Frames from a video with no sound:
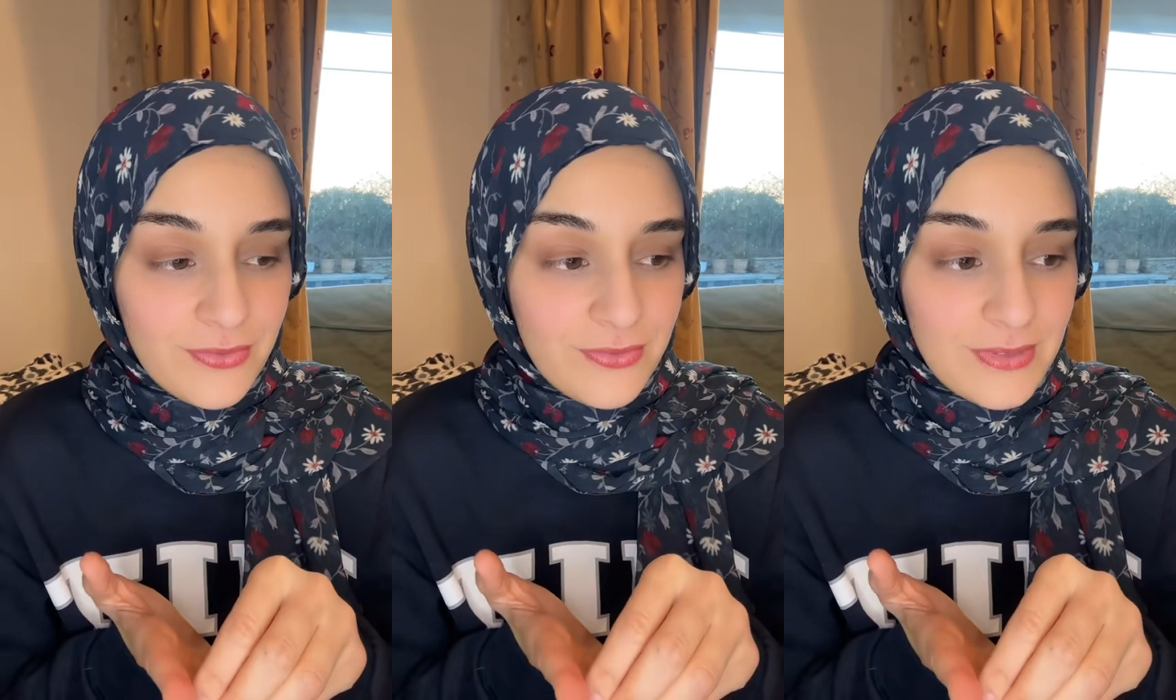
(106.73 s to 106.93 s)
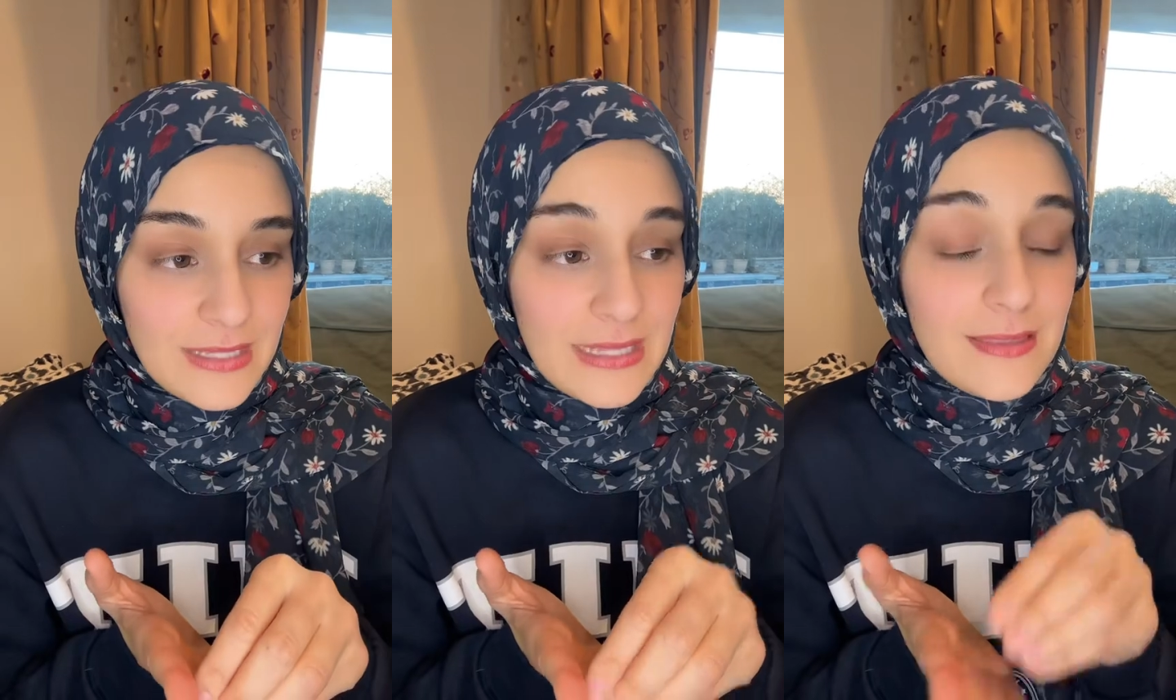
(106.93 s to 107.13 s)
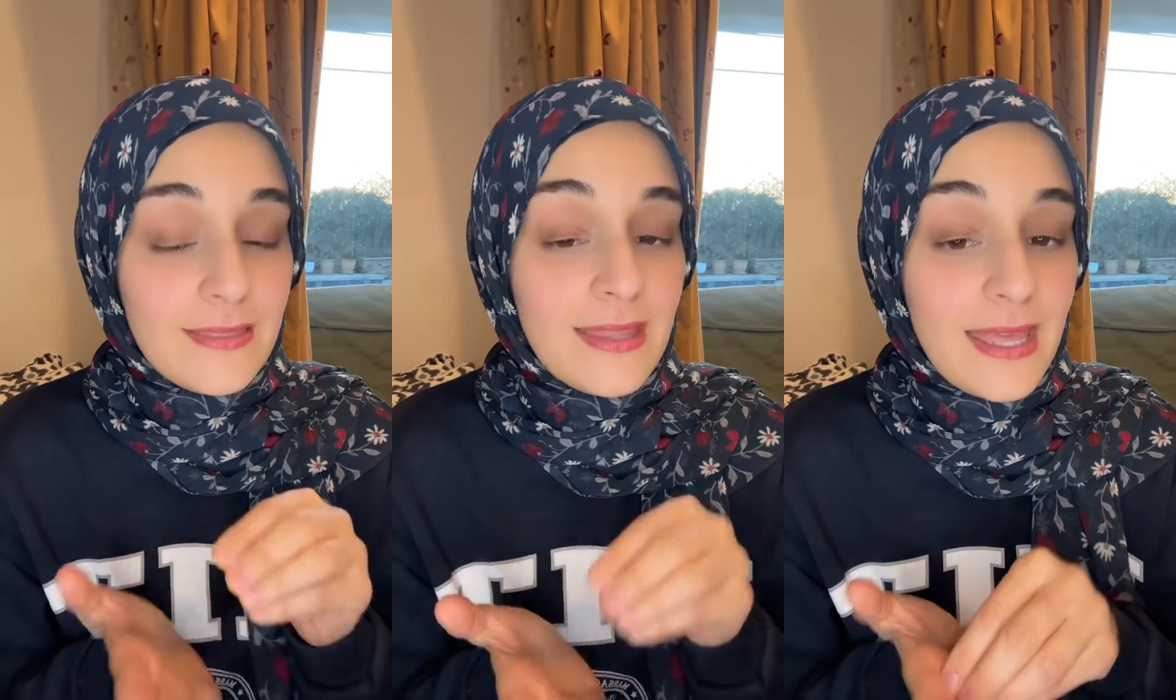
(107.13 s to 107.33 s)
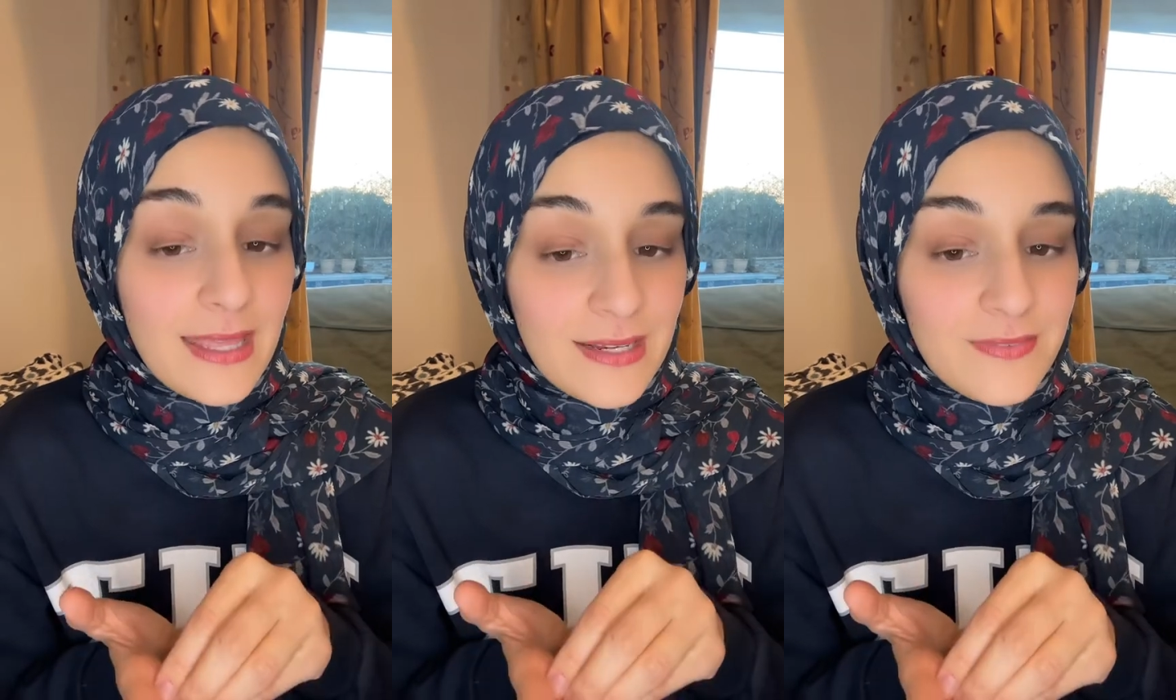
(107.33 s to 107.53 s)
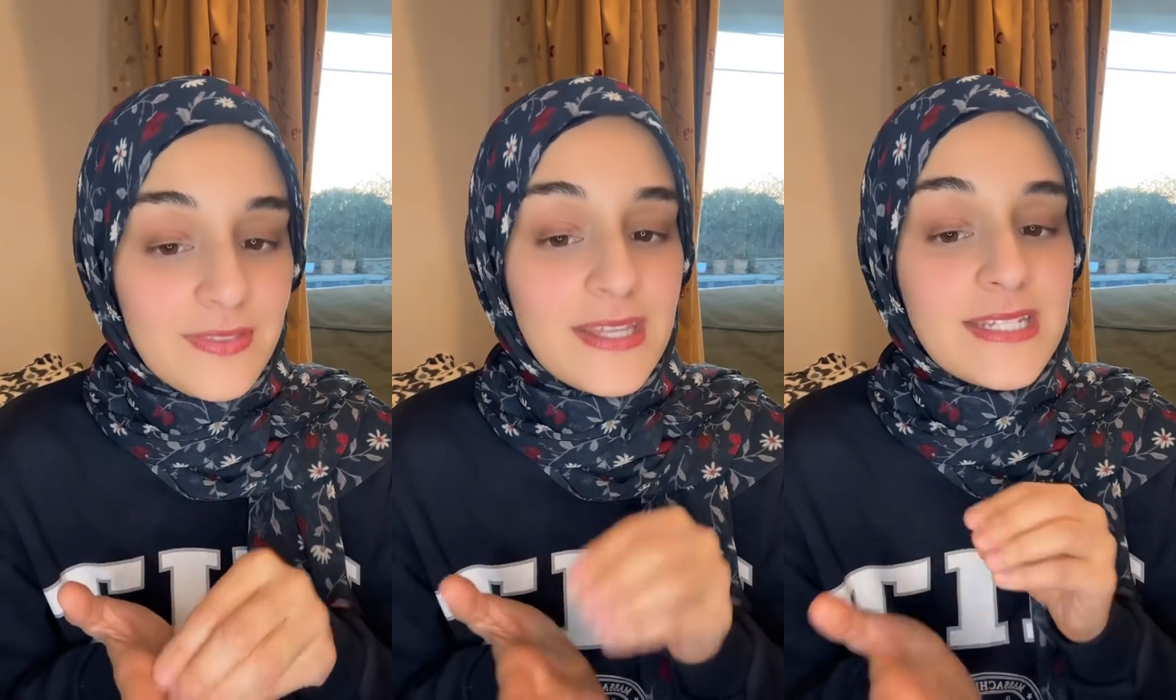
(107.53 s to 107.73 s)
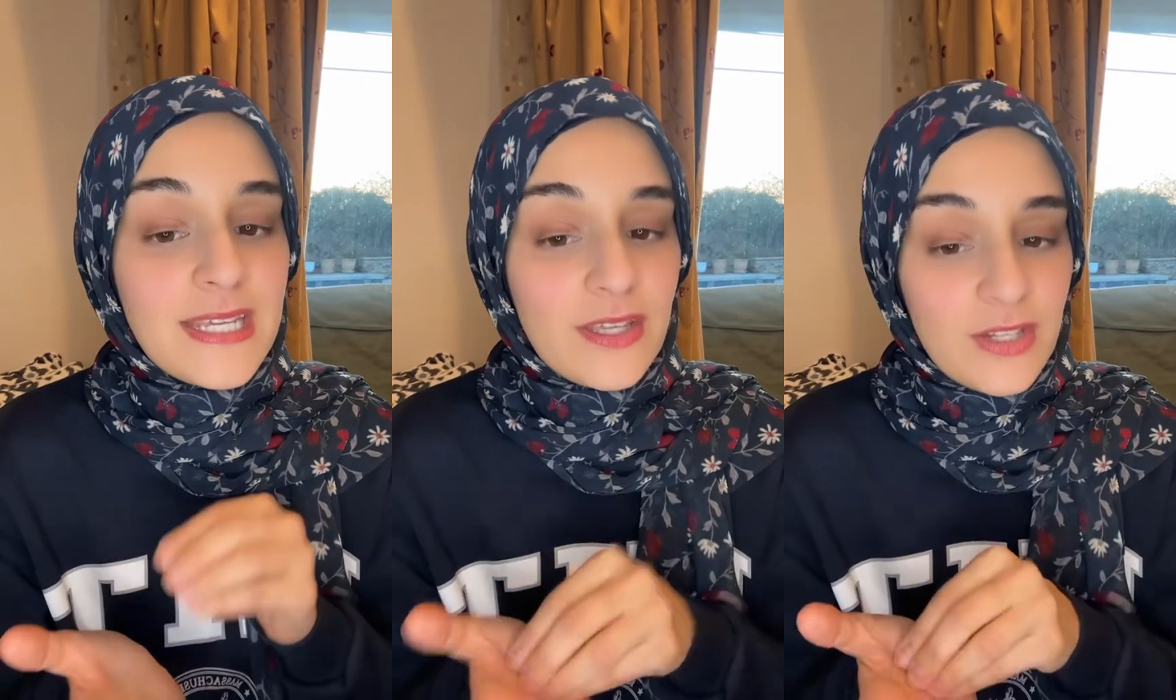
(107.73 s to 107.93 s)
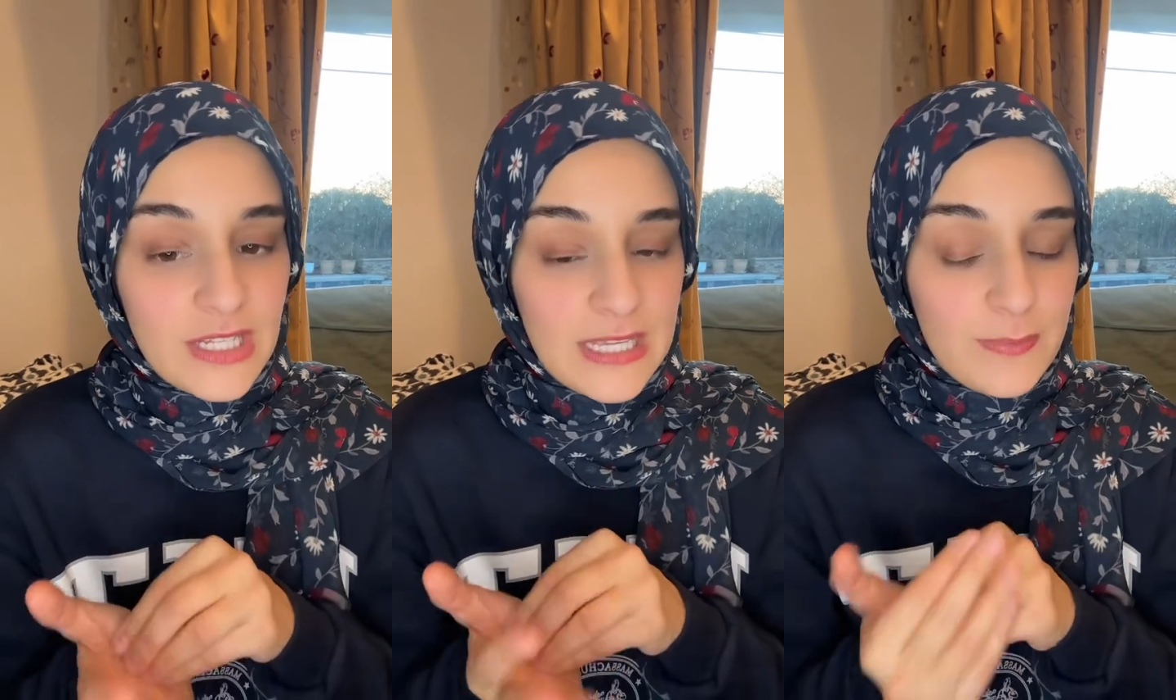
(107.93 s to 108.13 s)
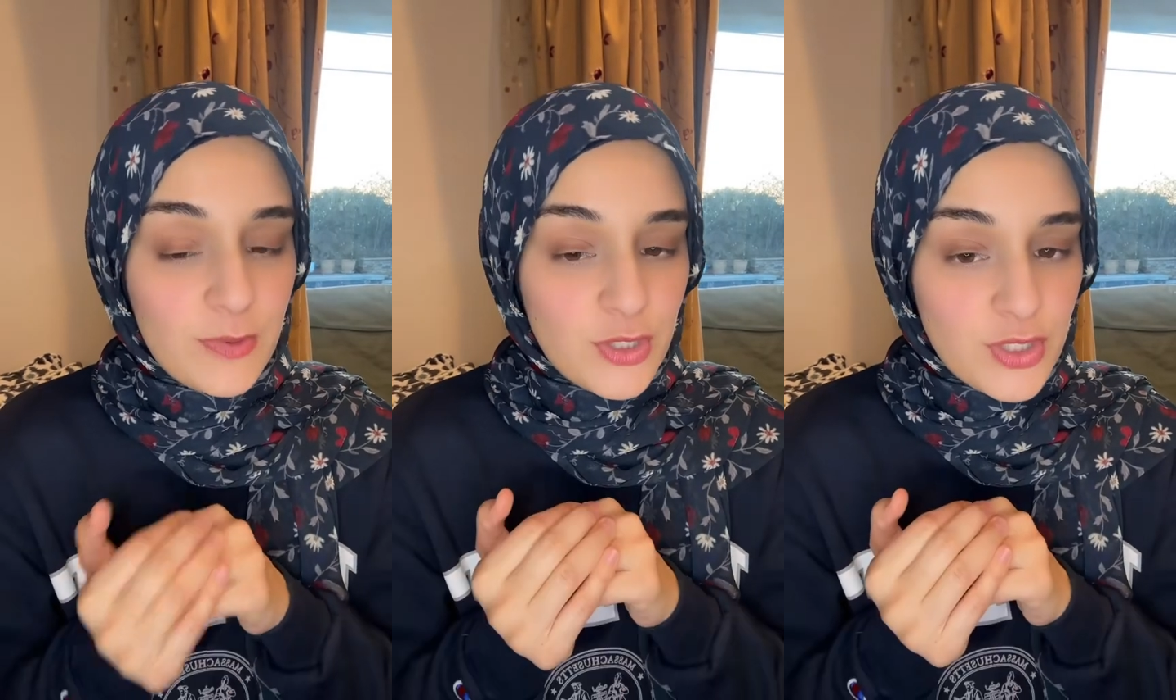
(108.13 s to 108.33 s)
And then if they tell you to keep
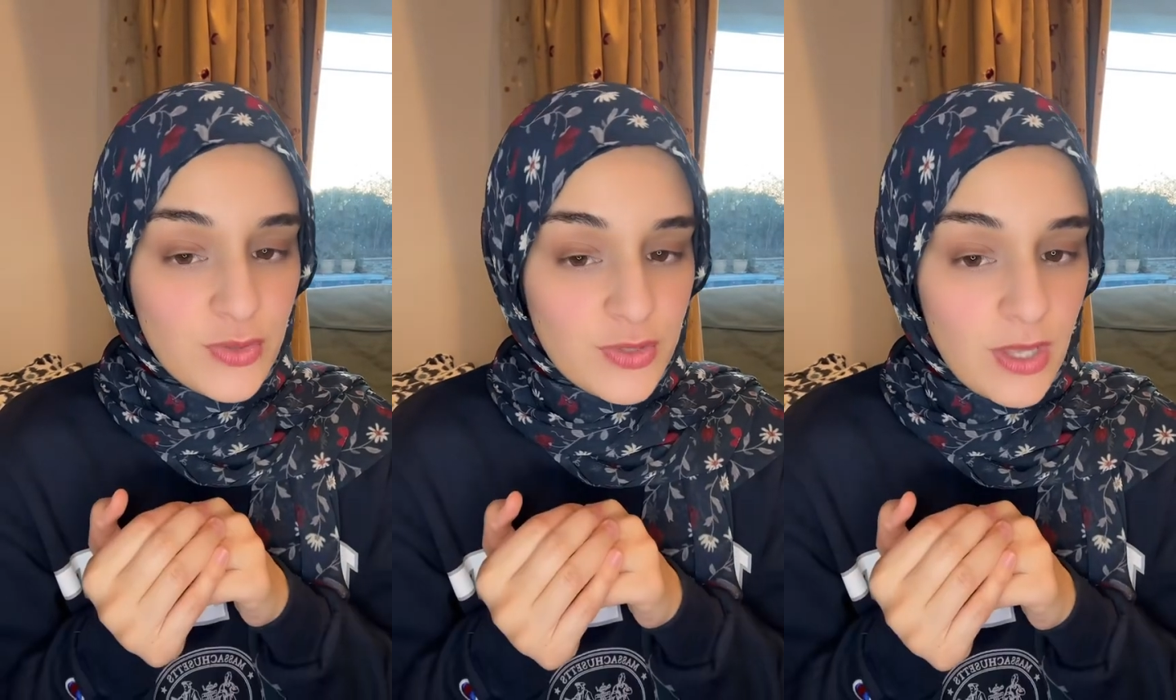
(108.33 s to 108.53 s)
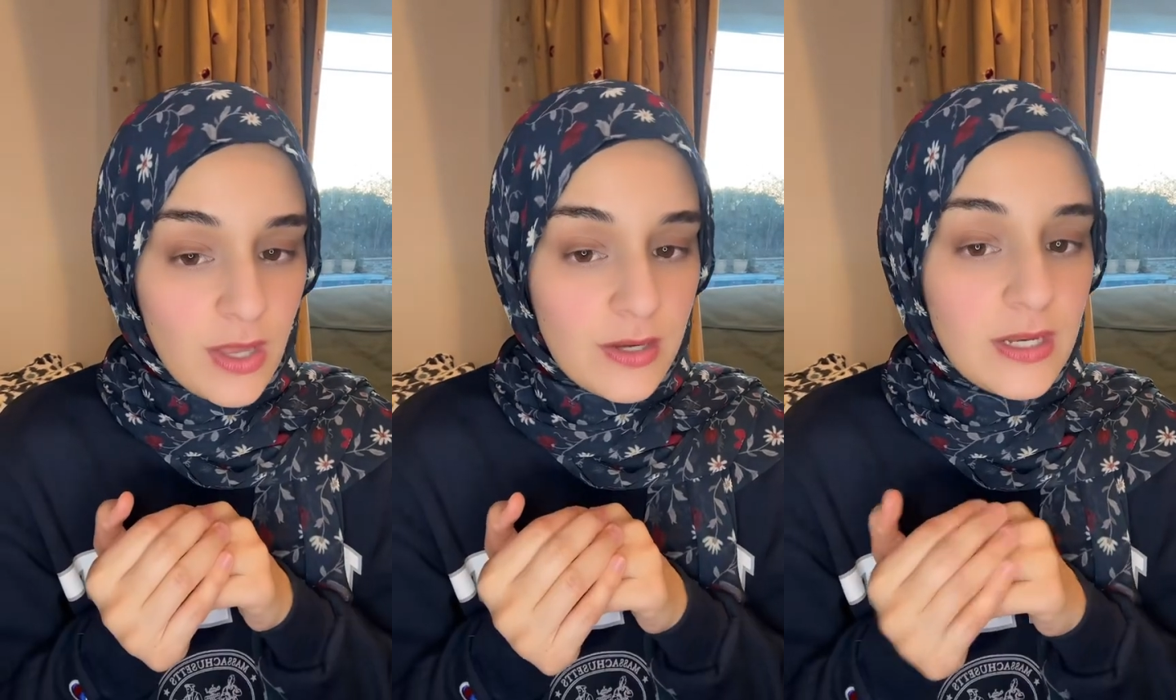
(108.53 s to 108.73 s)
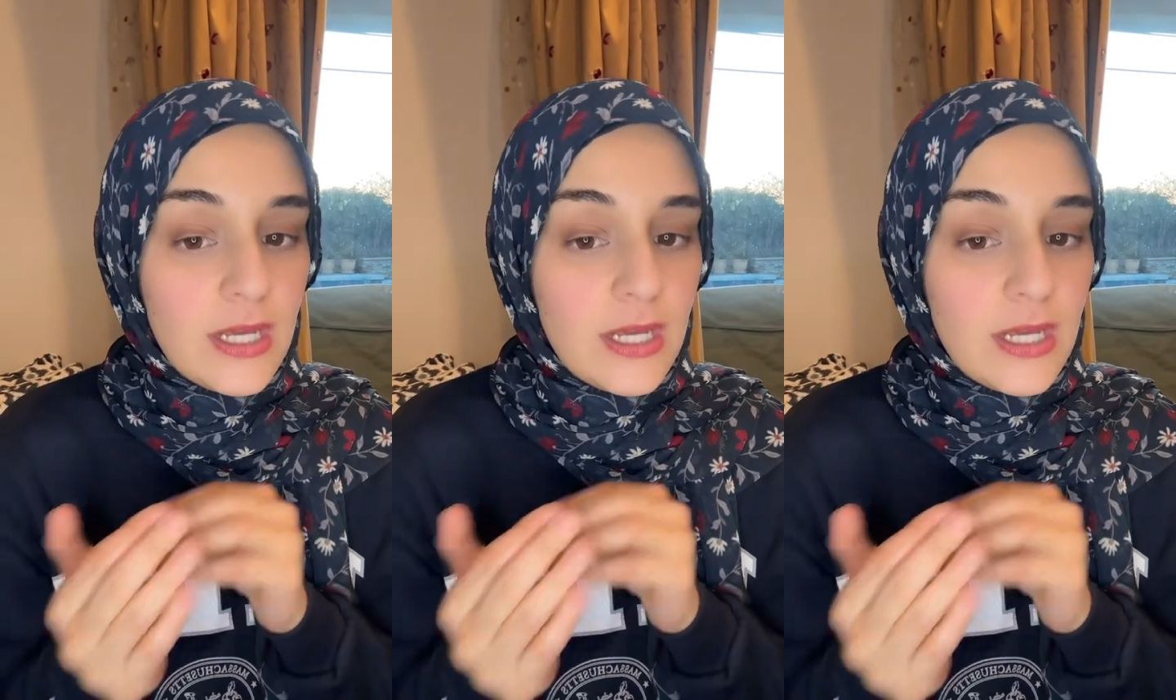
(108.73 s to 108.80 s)
your shoes on,